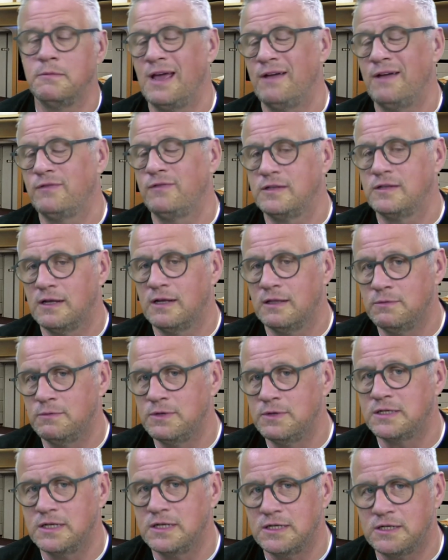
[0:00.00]
You have to tell them
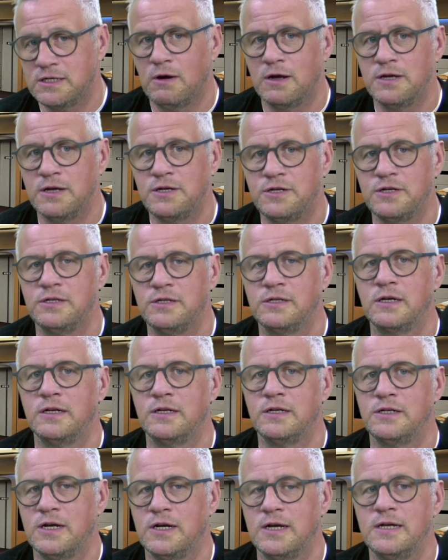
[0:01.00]
when situations are going
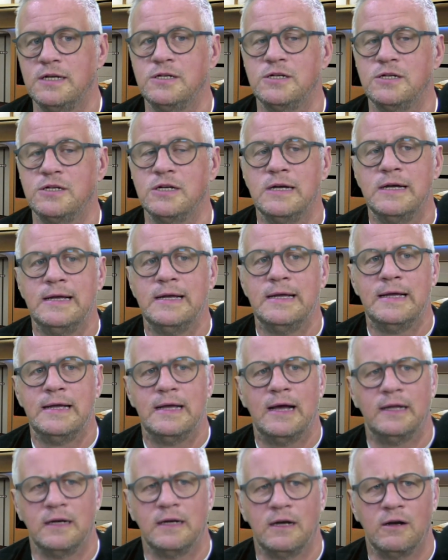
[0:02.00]
to change.
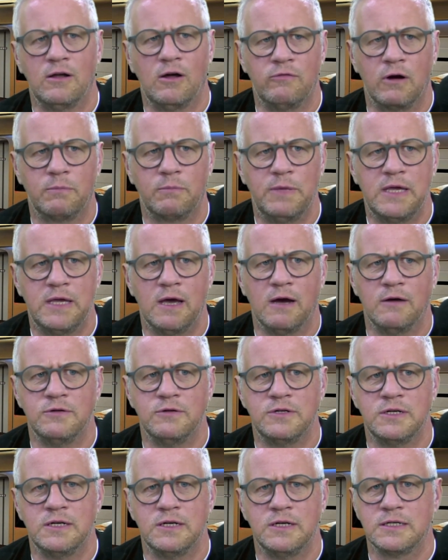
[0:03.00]
I did a lot of rugby
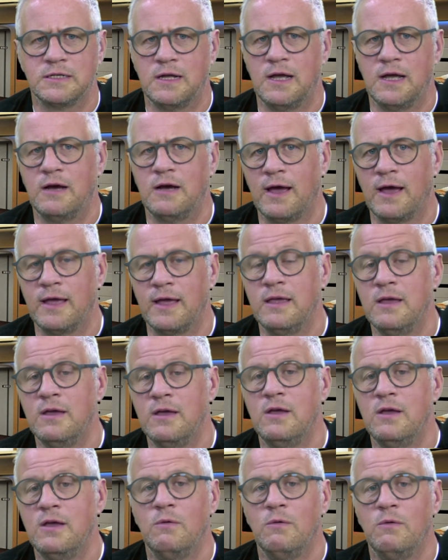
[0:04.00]
coaching. It's like, okay,
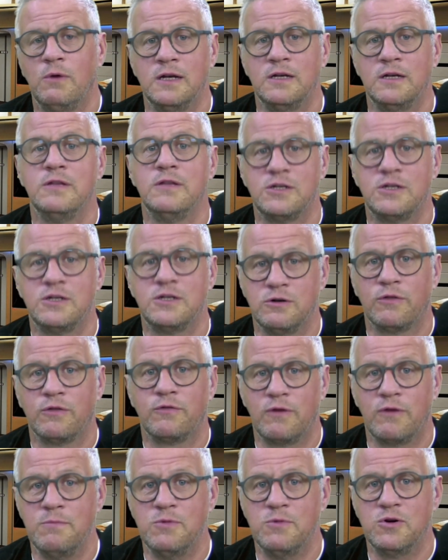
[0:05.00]
we're going to do this drill
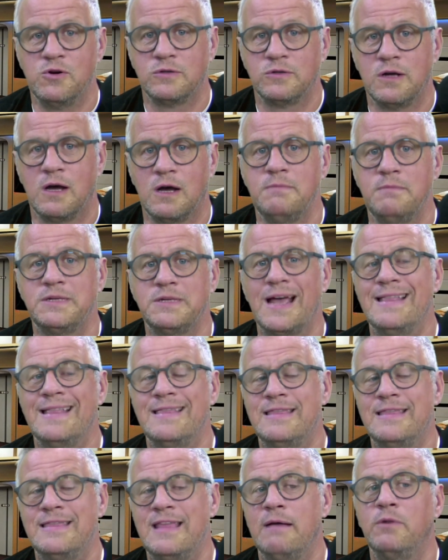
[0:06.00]
3 more times
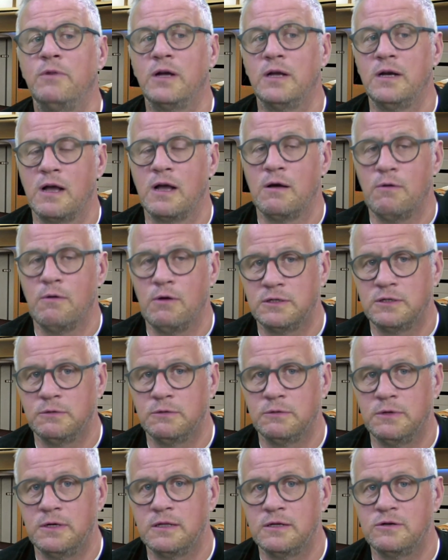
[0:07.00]
and then we're going to go on to
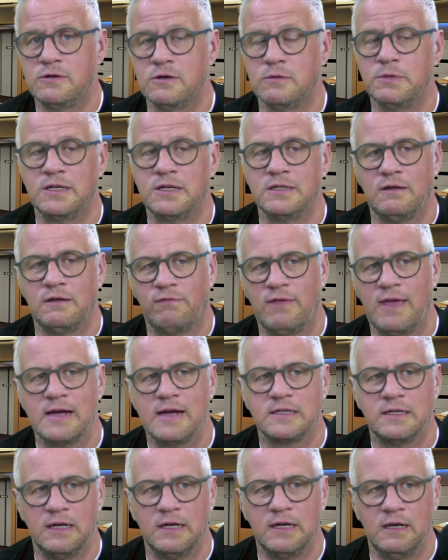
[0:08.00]
another drill, because if they
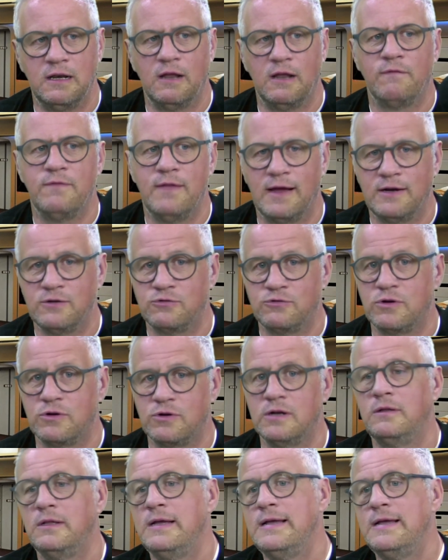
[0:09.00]
actually loved that
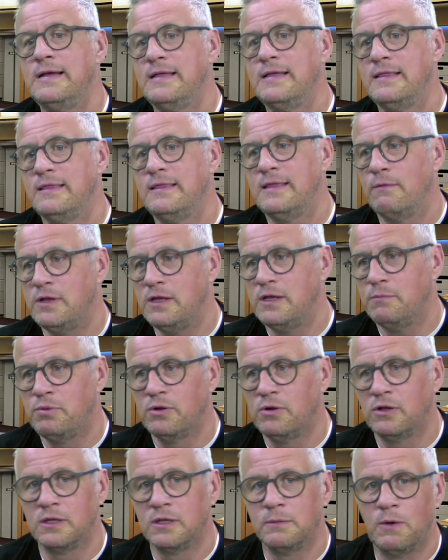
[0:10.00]
drill, then when you
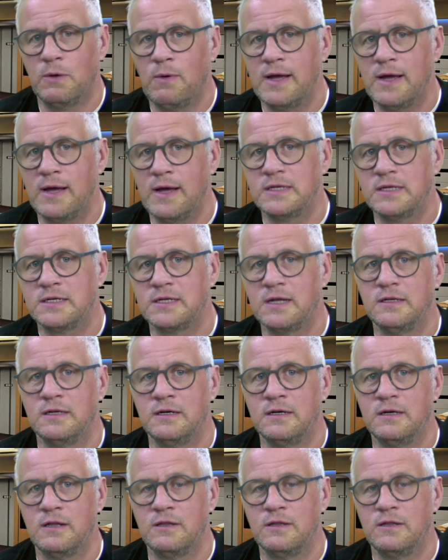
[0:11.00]
pulled them away and
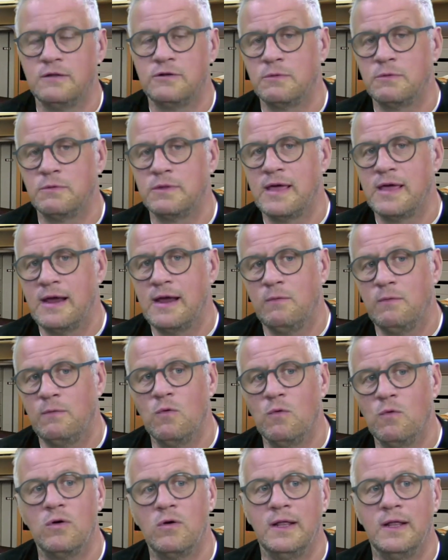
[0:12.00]
started another drill without any
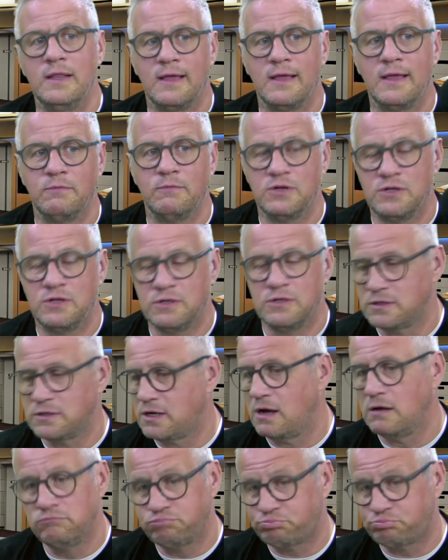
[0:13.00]
warning, they would just
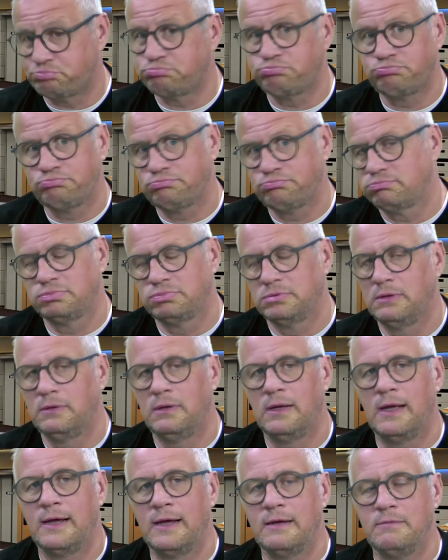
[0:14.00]
go
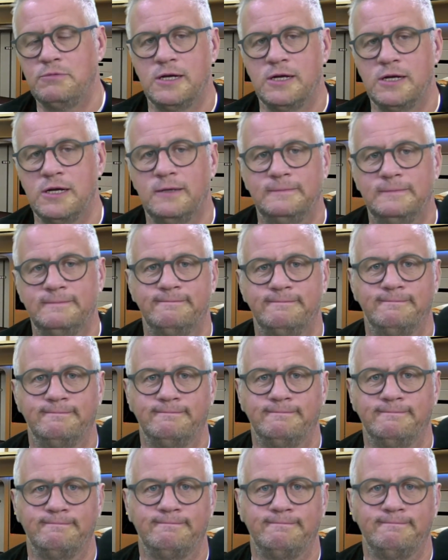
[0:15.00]
ape
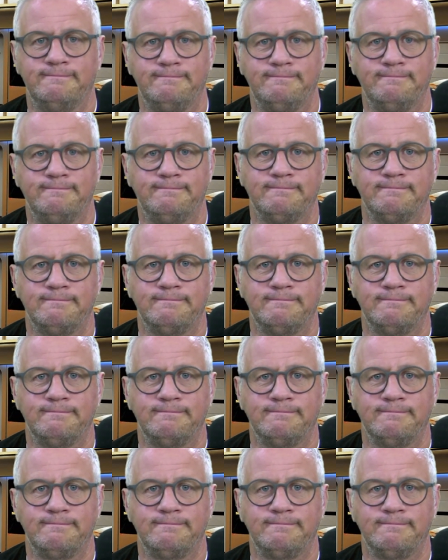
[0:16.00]
shit.